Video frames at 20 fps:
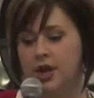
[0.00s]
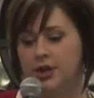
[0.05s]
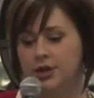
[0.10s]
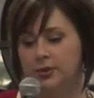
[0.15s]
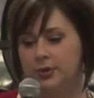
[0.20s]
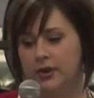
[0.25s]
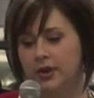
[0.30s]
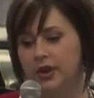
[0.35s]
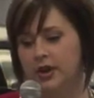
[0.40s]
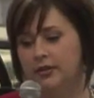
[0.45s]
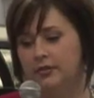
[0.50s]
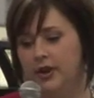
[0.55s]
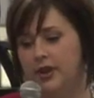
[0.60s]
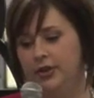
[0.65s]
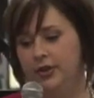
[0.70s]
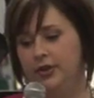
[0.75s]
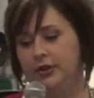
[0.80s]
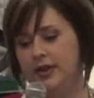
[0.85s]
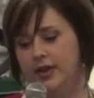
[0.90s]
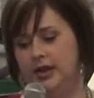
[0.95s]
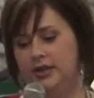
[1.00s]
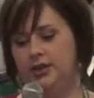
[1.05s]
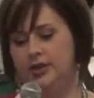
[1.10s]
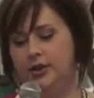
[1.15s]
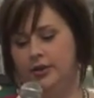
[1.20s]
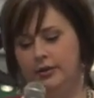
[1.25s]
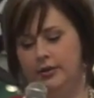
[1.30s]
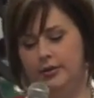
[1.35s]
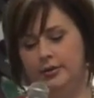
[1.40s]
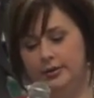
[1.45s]
So we're going to run through each
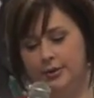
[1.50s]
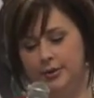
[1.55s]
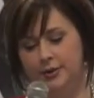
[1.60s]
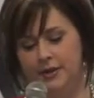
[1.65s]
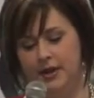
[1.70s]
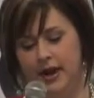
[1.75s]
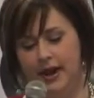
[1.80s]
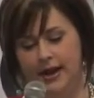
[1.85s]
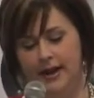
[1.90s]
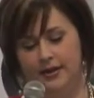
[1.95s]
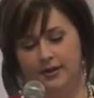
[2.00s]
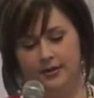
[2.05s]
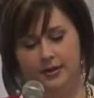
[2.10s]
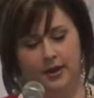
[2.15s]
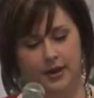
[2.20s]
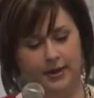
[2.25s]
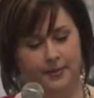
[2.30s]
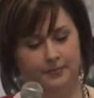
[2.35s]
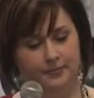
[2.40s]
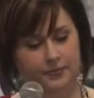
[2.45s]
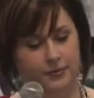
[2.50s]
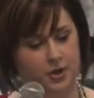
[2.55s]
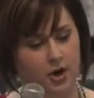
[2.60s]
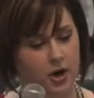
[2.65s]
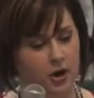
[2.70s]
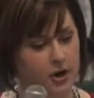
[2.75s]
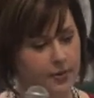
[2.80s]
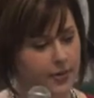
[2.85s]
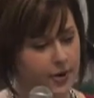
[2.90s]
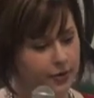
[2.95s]
of those and
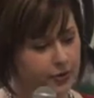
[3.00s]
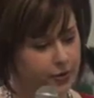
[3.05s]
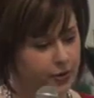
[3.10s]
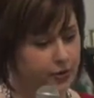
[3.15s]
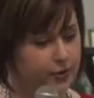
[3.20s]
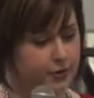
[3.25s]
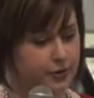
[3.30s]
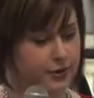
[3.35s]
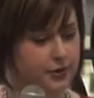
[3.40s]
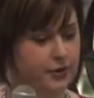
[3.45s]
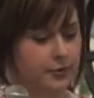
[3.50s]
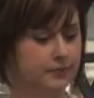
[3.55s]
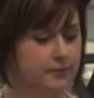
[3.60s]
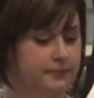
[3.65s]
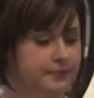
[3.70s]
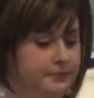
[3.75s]
talk about those.